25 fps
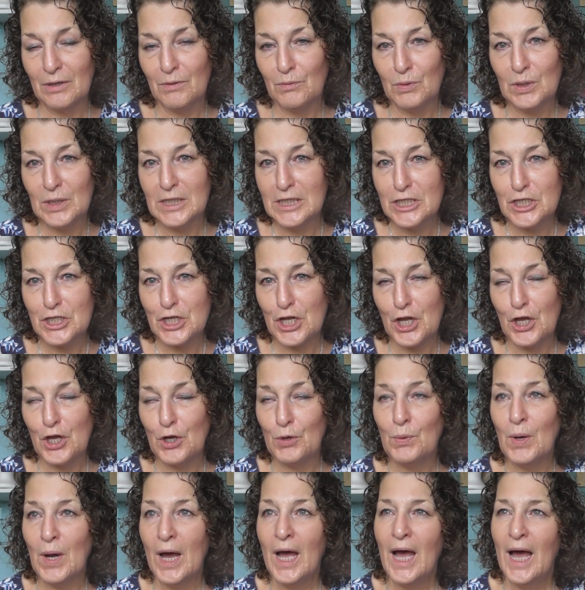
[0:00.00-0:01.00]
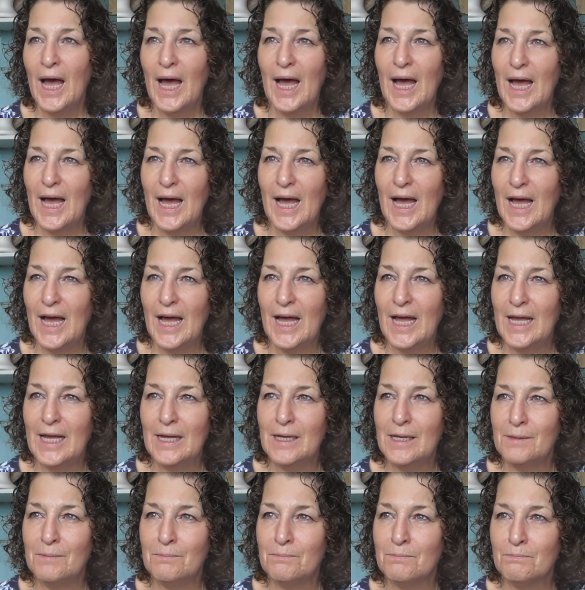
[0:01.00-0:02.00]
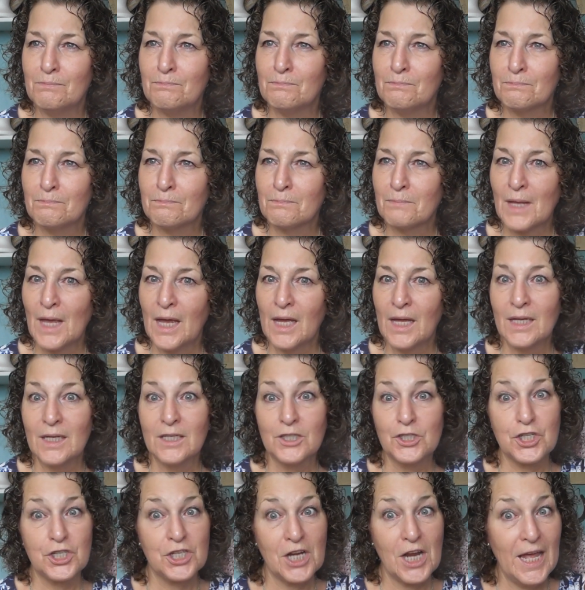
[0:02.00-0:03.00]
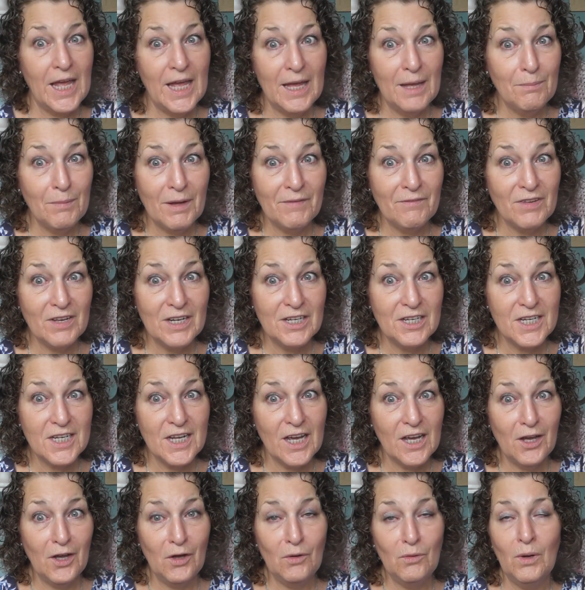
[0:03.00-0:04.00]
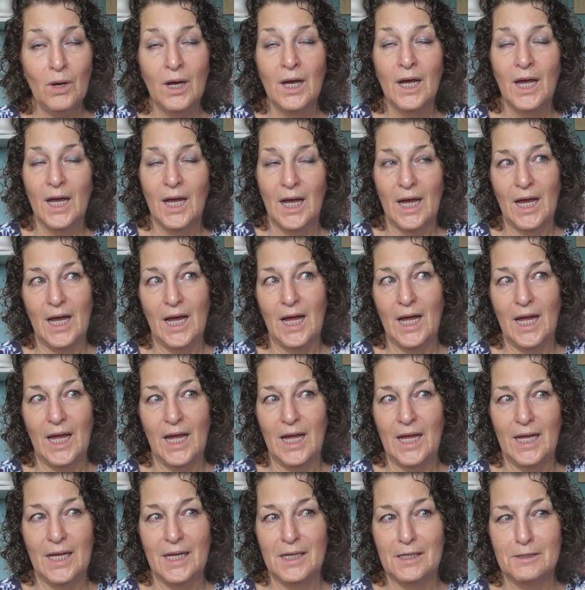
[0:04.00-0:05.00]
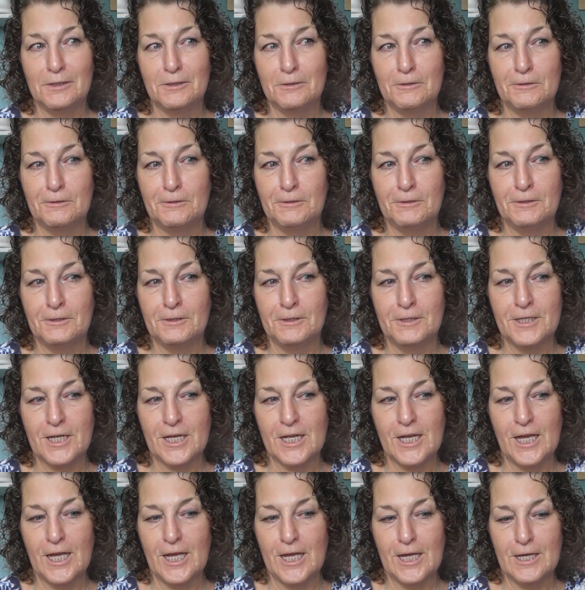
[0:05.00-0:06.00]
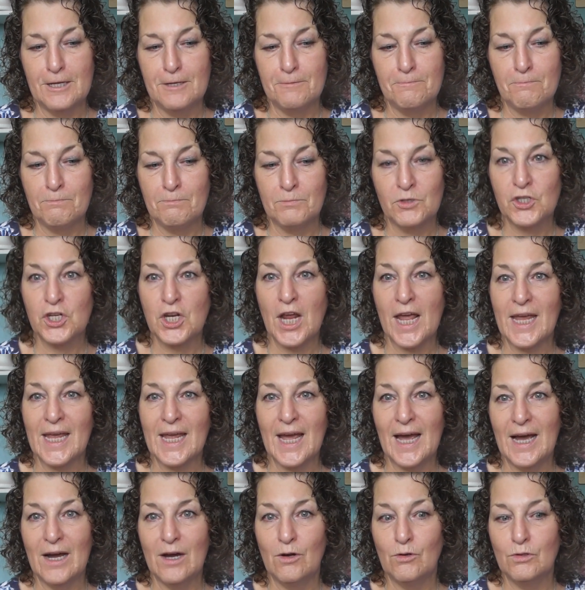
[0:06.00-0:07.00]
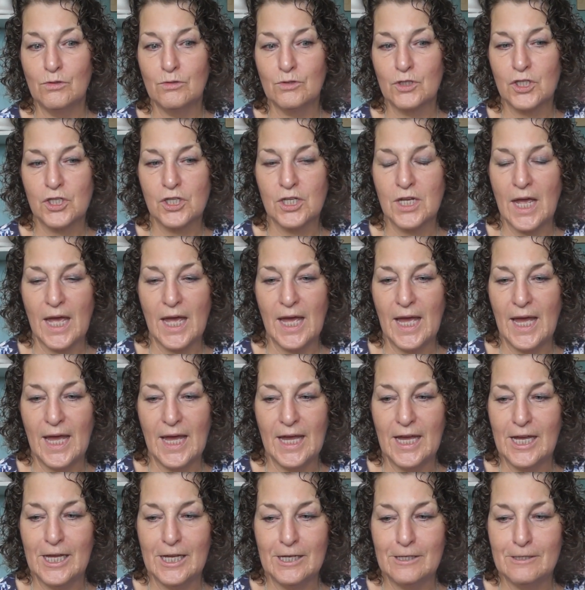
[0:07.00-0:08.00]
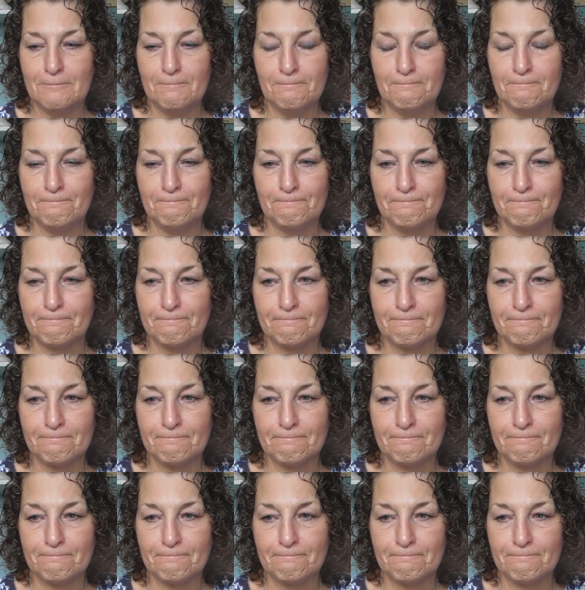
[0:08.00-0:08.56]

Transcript: will do um, share my video and um, check out um,